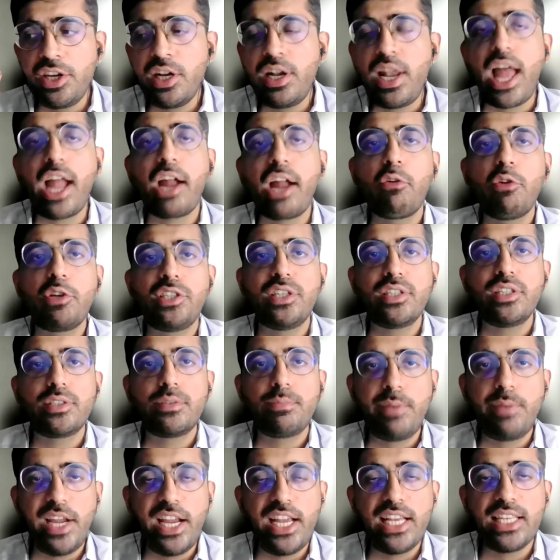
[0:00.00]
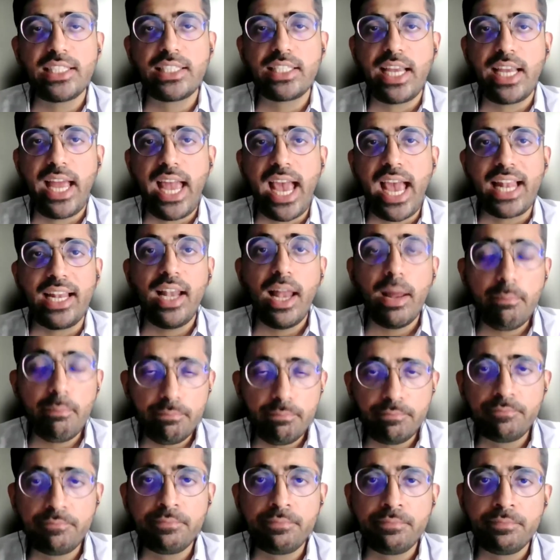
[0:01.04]
Indian languages based
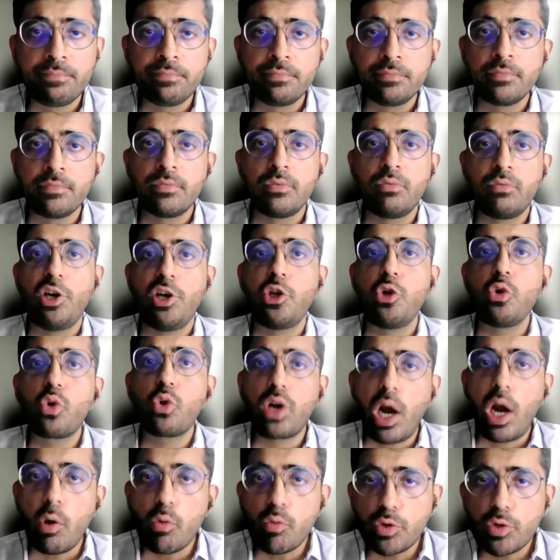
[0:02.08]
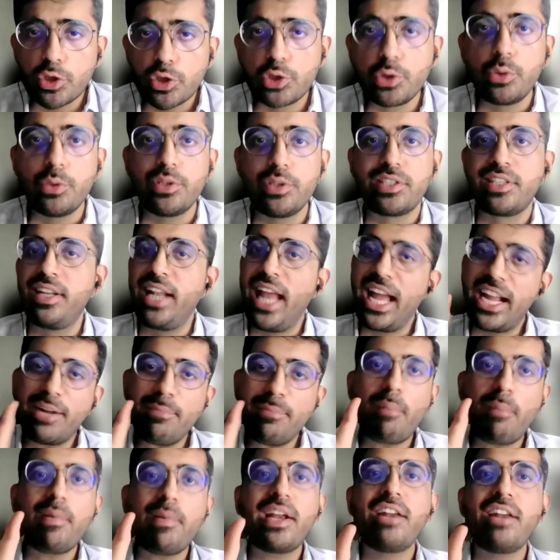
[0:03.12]
LLM, where you crowdsource
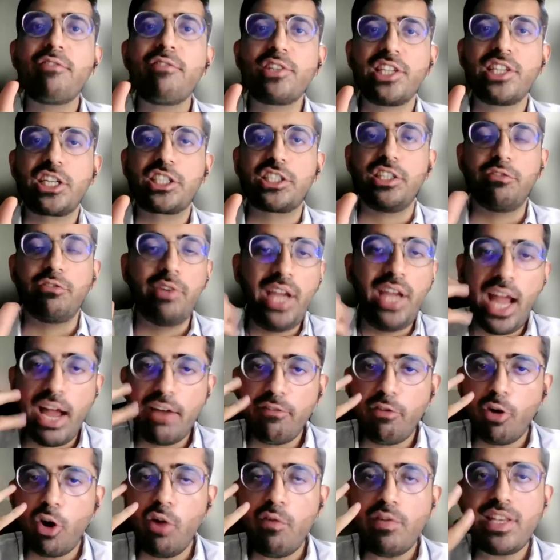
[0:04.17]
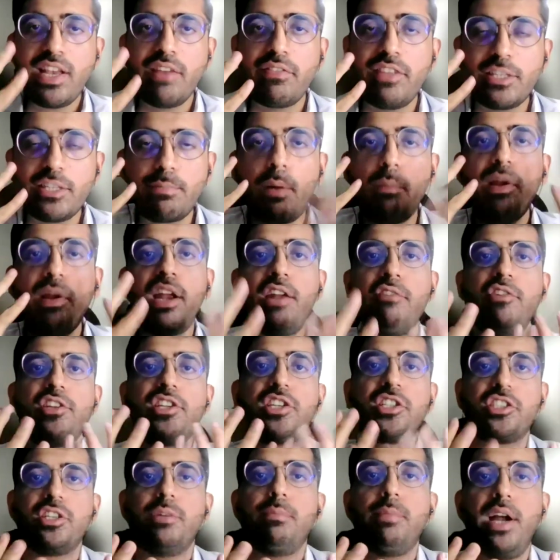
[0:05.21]
like a public infrastructure. We have always have this public
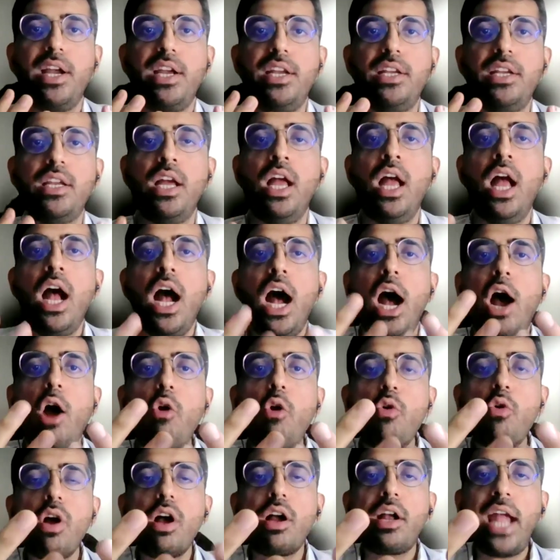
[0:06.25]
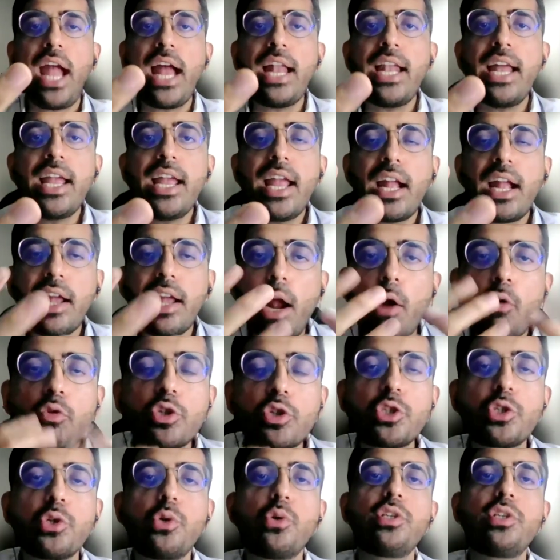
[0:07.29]
infrastructure mind. How can I
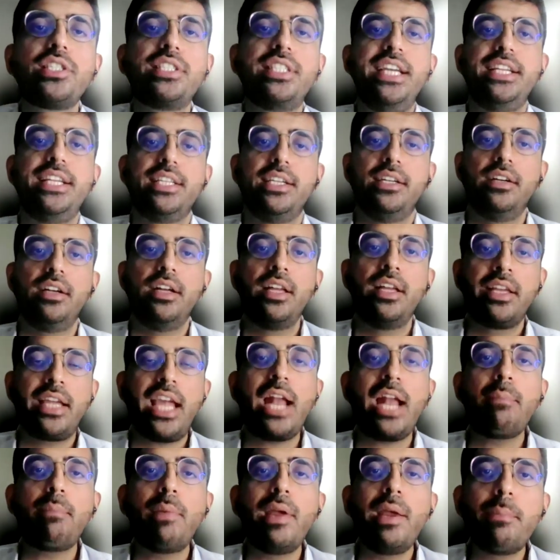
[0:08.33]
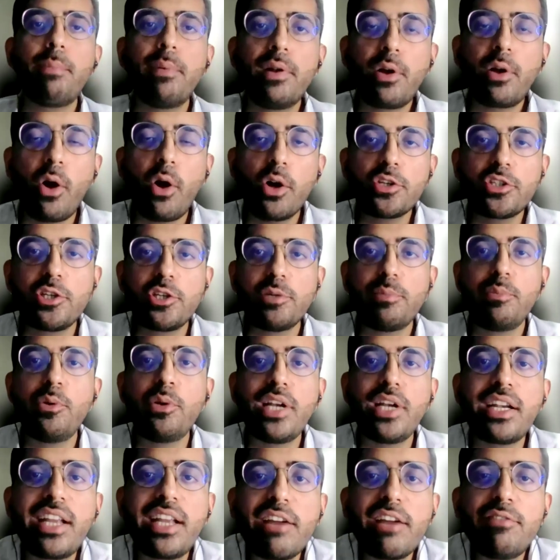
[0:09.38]
crowdsource data? Can people
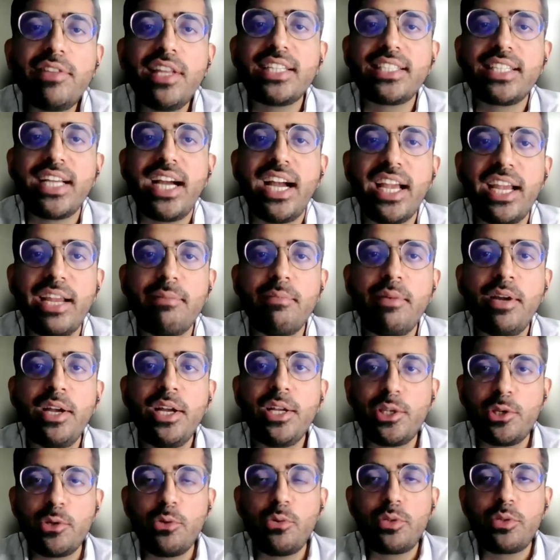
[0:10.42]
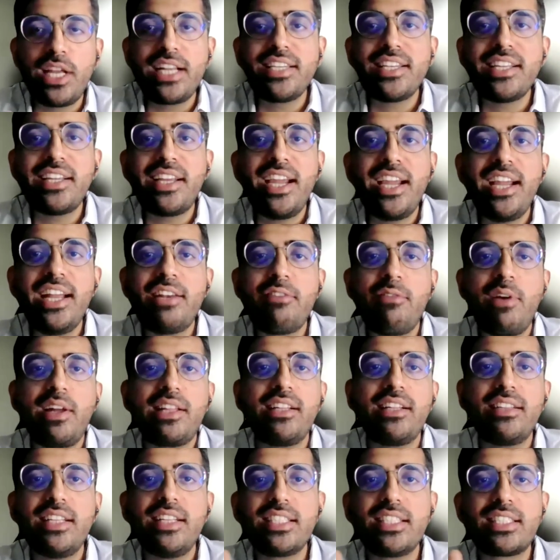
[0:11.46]
contribute and give their time to authenticate
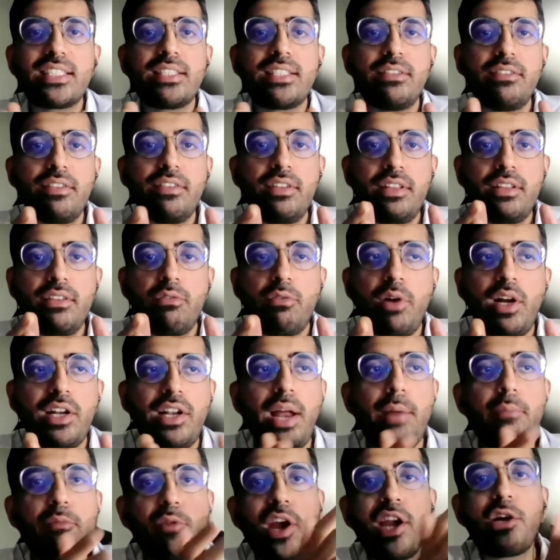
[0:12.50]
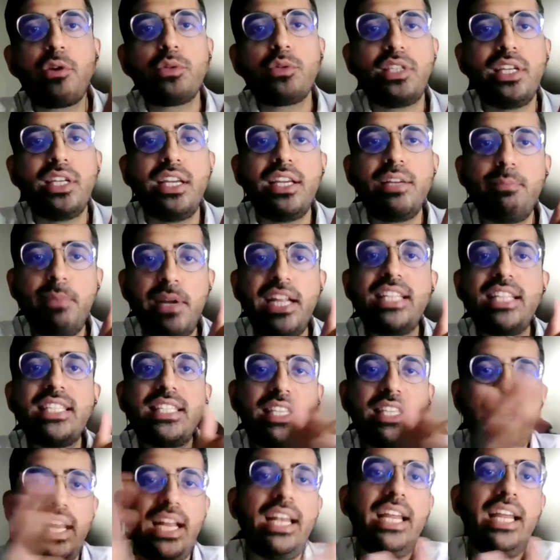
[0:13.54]
whether this, what I'm trying to say,
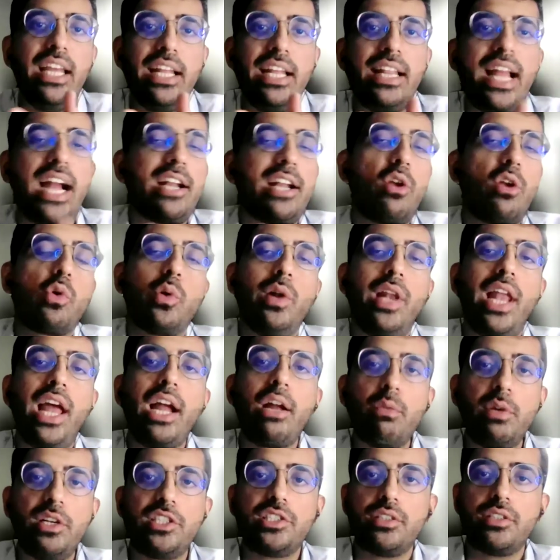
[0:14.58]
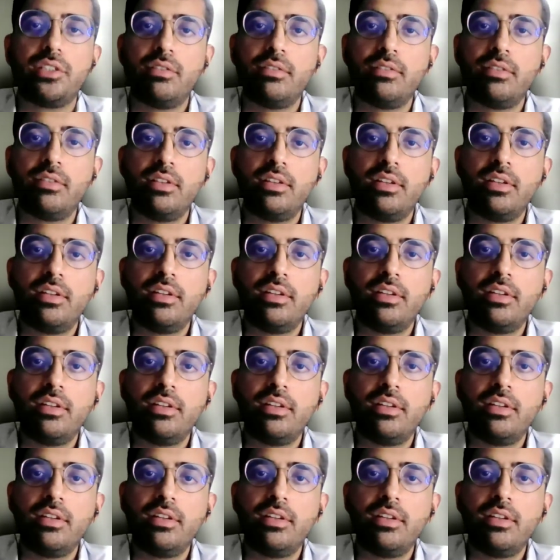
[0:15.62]
means really in that local language?